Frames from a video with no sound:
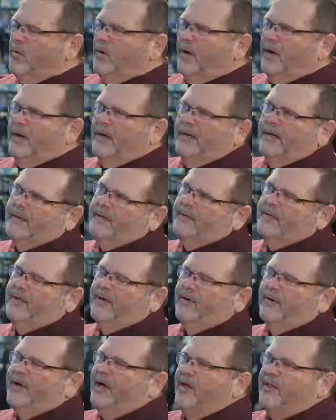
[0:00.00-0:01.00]
Uh,
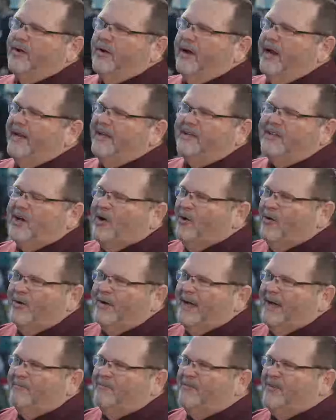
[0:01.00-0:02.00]
you know, another antidote.
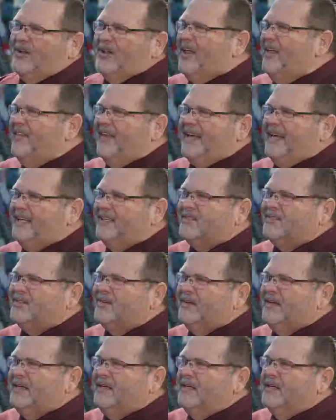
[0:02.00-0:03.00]
I'm full of
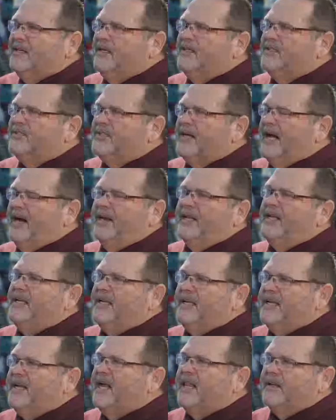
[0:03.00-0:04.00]
these. Is how do you
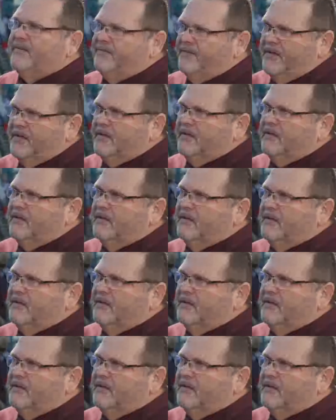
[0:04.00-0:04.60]
eat an elephant?